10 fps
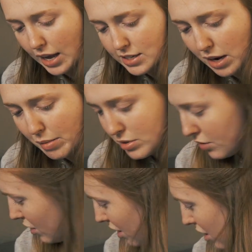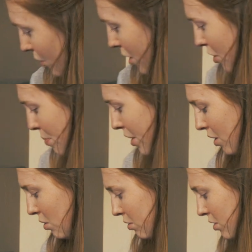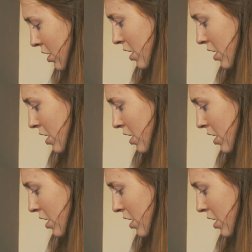In terms of, where have I put it all?